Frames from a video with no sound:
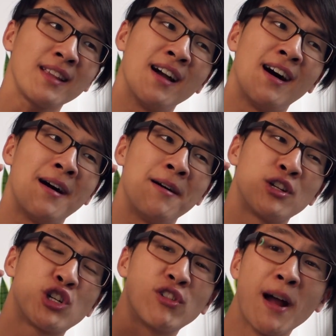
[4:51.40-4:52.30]

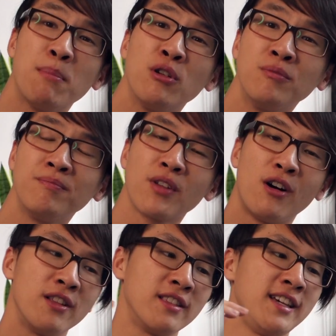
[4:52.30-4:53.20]
Treble
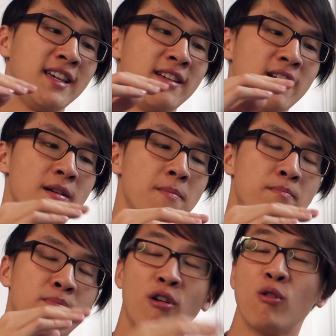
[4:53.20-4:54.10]
on the
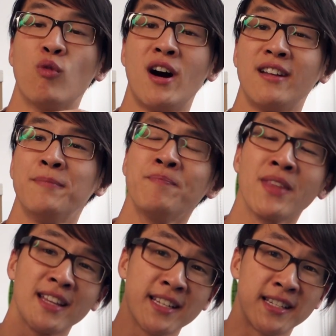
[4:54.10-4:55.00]
Pro 1
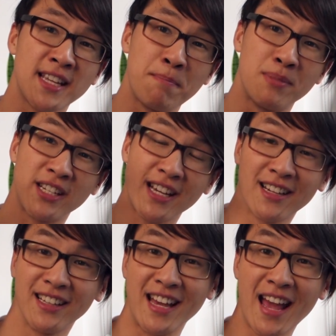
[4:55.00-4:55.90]
doesn't seem
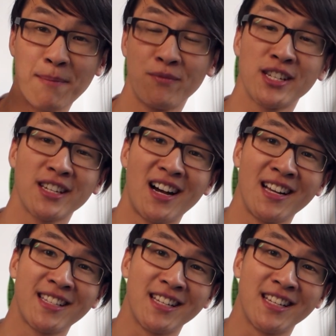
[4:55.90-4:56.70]
particularly emphasized.